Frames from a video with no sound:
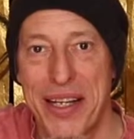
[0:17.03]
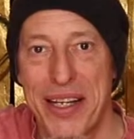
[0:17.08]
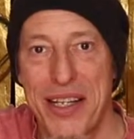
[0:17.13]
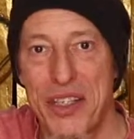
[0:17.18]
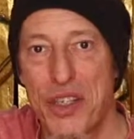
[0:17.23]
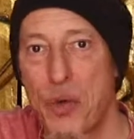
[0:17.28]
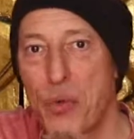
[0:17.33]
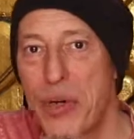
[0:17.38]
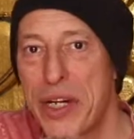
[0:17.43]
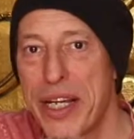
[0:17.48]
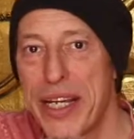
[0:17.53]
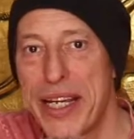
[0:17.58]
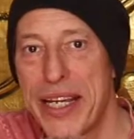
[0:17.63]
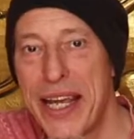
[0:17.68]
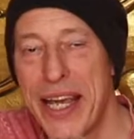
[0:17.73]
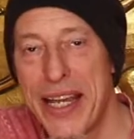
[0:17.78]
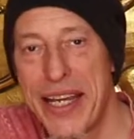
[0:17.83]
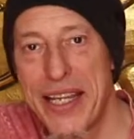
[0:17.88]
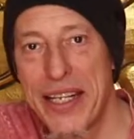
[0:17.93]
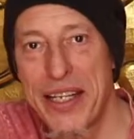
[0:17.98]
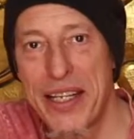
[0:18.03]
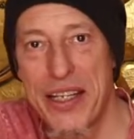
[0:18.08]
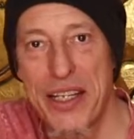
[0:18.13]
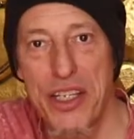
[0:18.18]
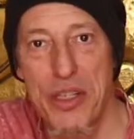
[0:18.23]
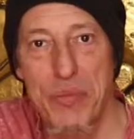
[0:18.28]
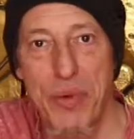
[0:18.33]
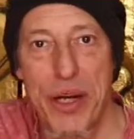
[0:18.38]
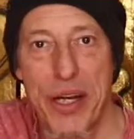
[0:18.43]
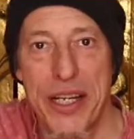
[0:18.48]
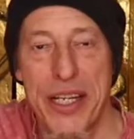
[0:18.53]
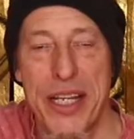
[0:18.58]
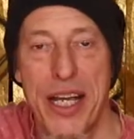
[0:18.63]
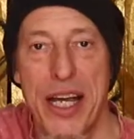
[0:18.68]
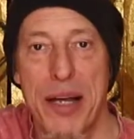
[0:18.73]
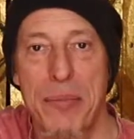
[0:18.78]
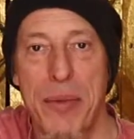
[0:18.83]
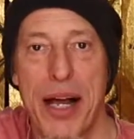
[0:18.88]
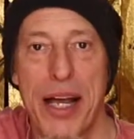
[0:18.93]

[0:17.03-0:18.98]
So we're going to get into this pranayama.